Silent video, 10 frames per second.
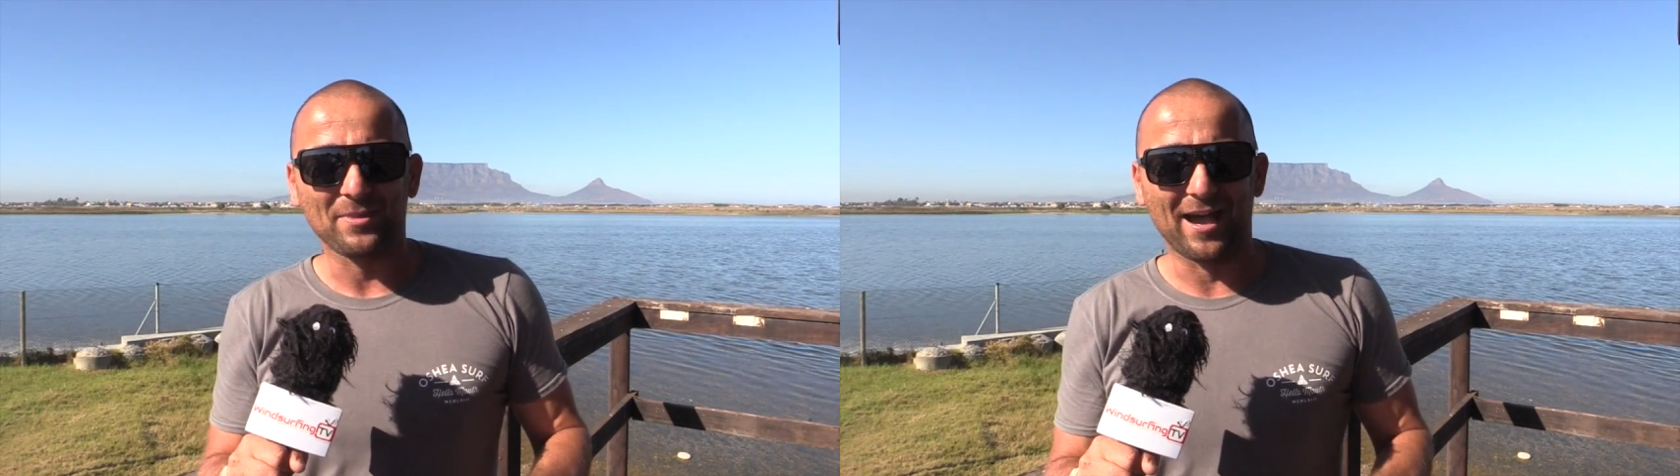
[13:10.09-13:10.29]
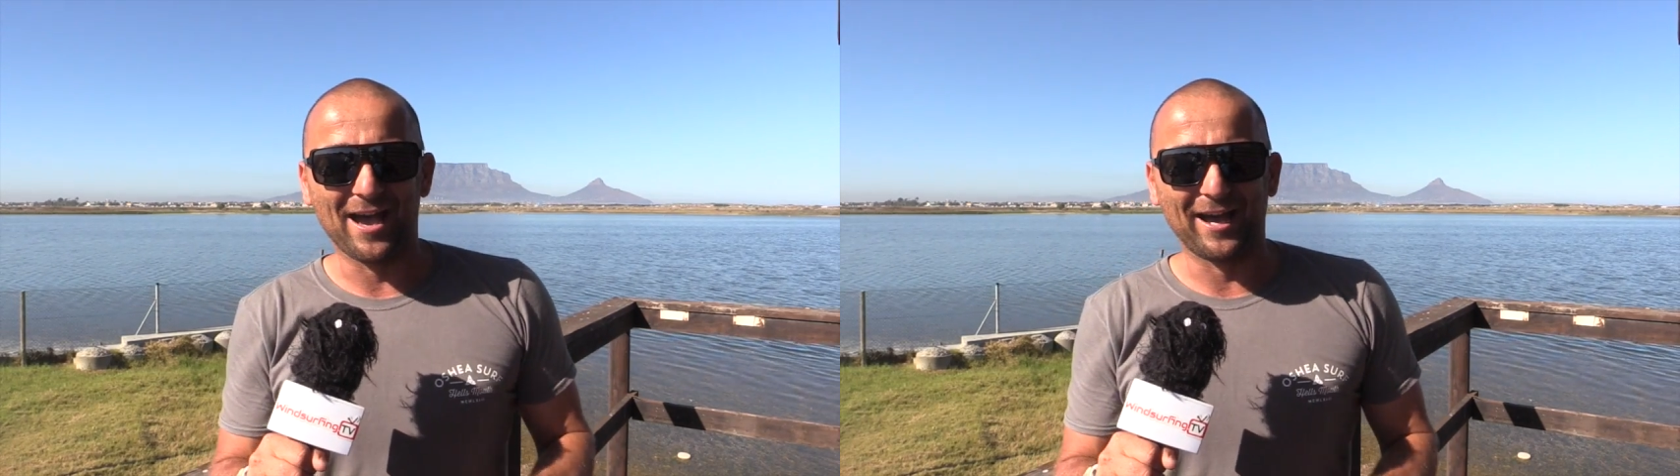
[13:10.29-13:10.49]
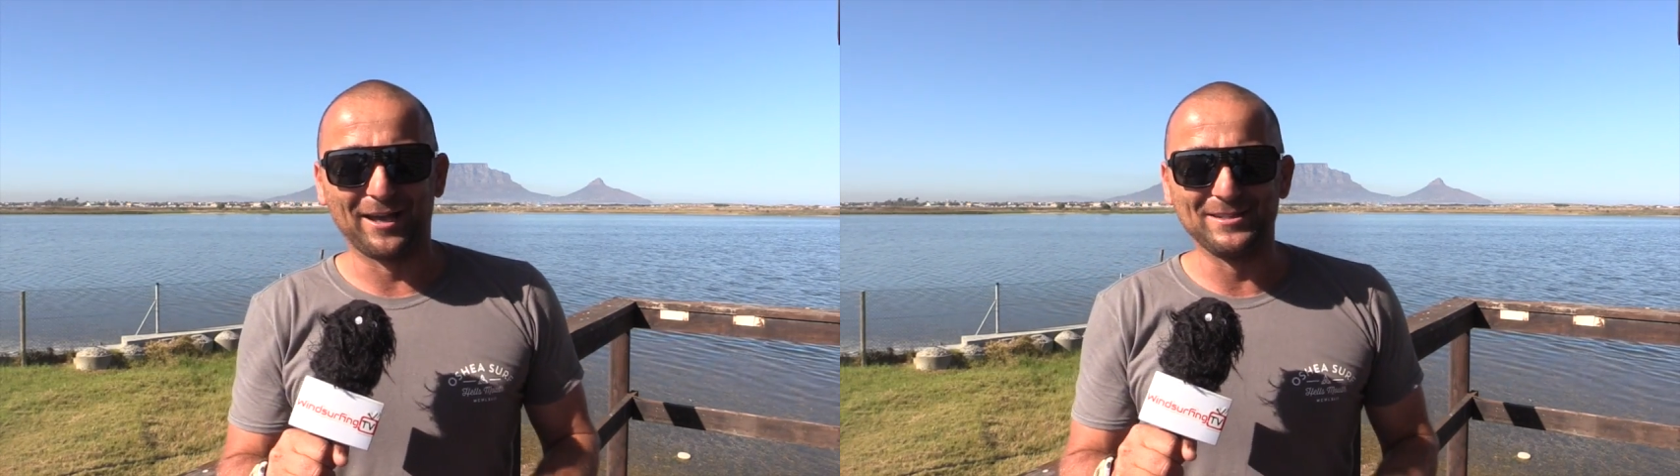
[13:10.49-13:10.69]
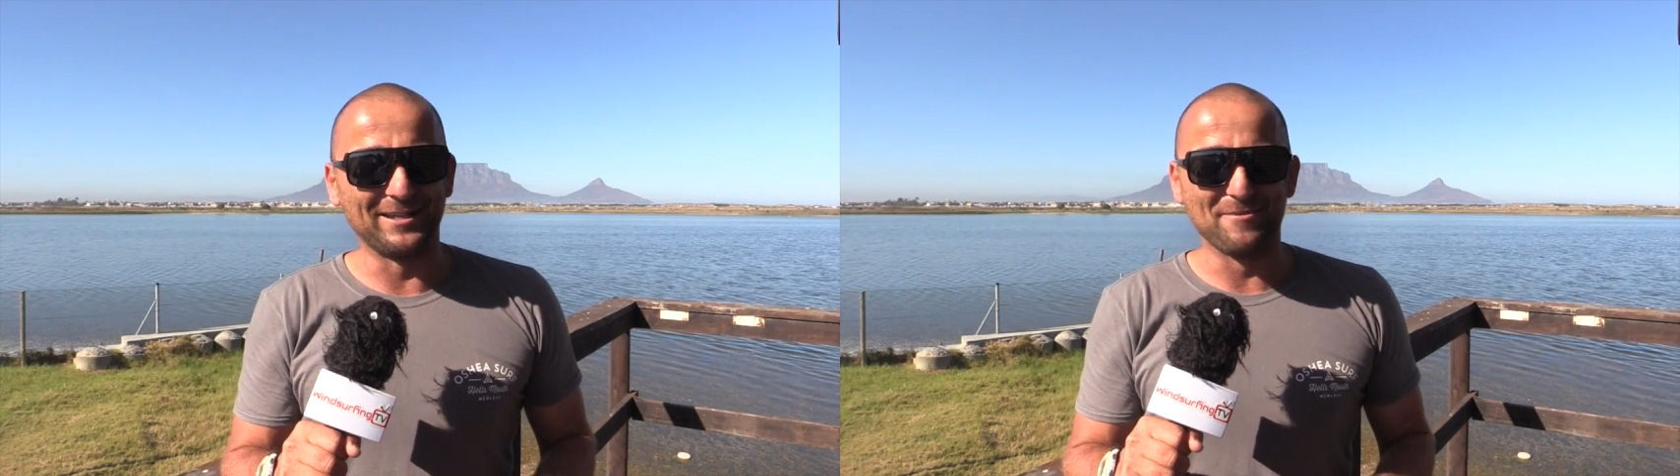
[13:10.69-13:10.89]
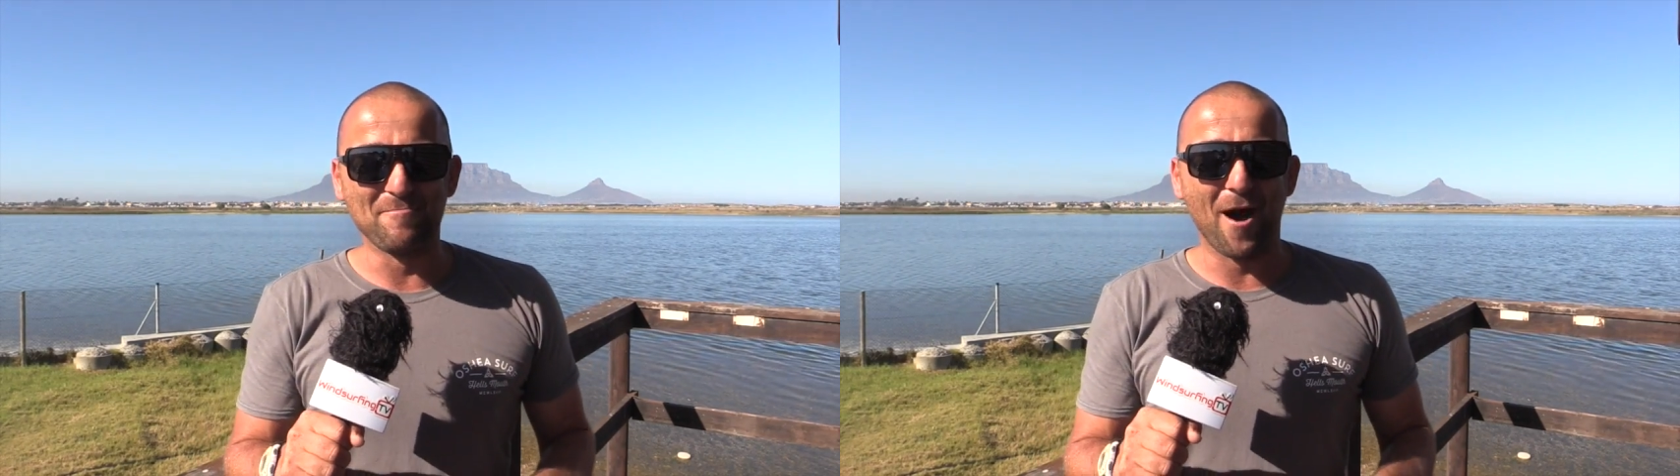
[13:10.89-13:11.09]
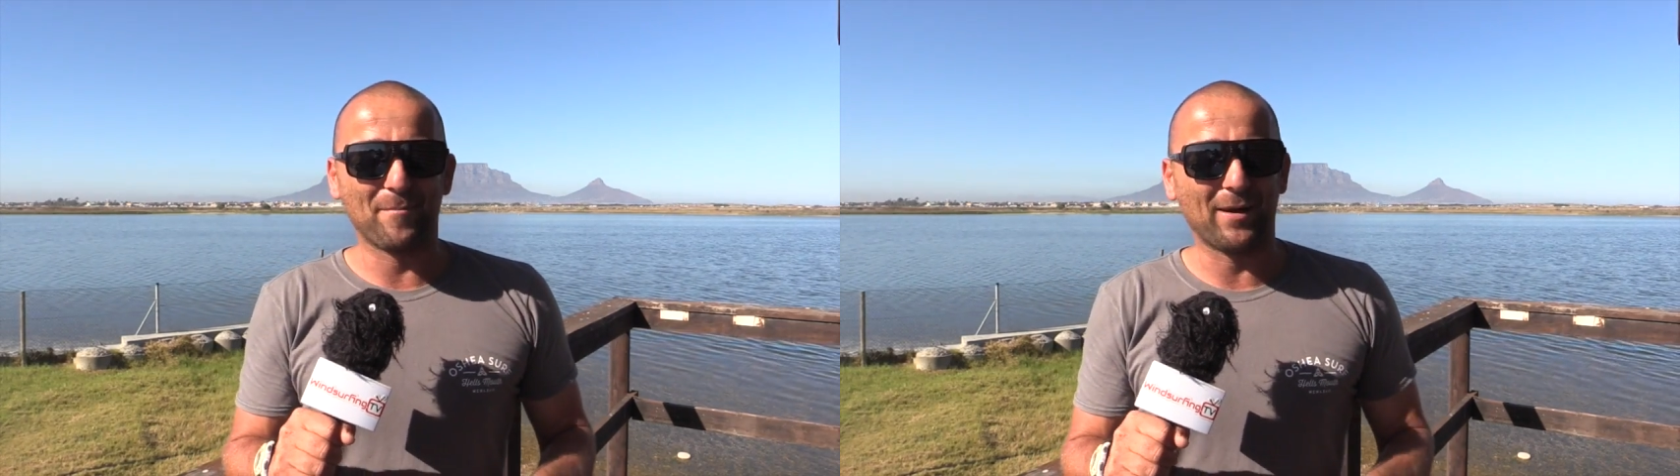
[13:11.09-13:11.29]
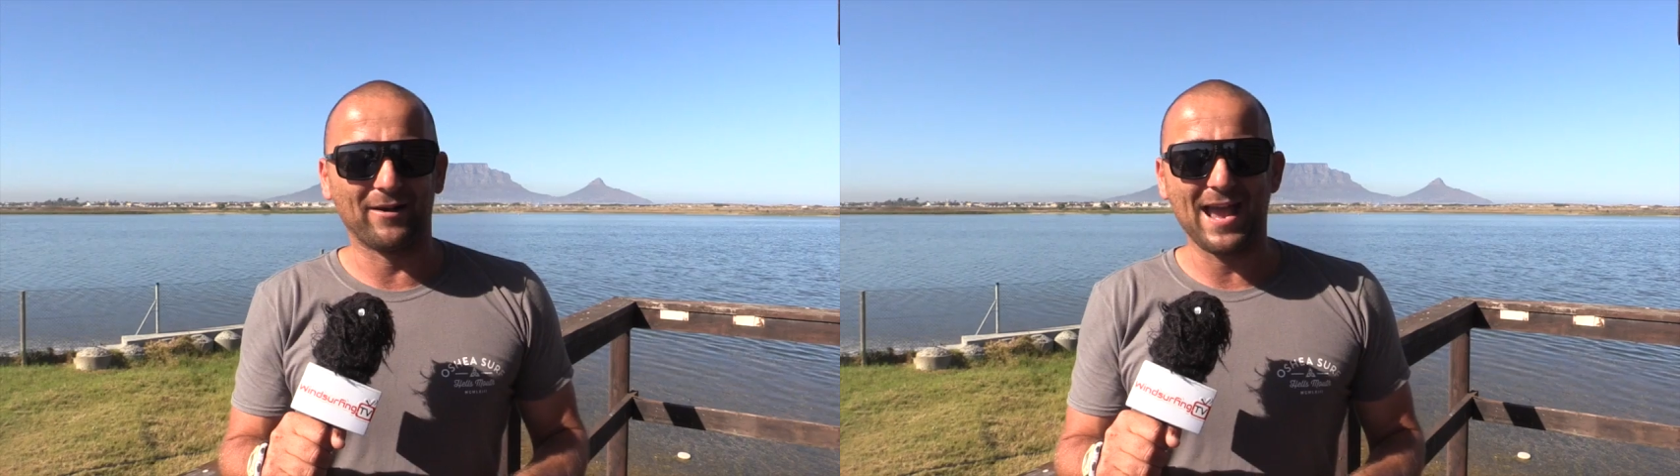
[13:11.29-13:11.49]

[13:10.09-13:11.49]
Marc Pare